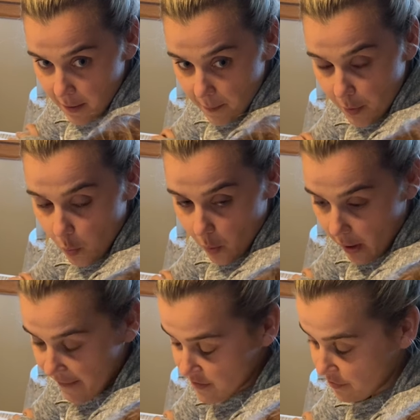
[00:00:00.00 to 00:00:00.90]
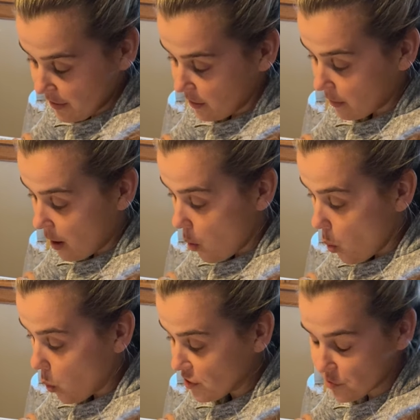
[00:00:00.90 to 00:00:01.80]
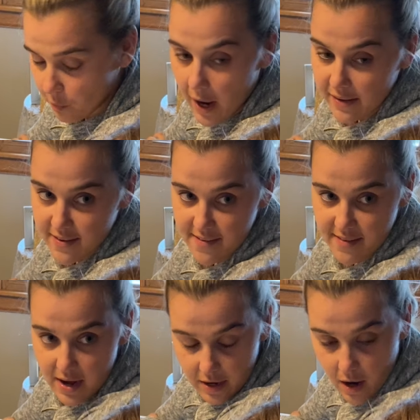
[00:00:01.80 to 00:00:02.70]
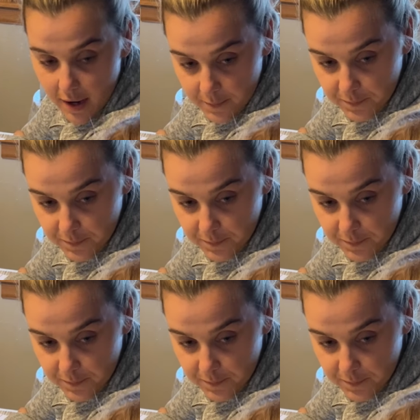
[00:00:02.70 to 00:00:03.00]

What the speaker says: but we'll have to figure out which rod to set it on.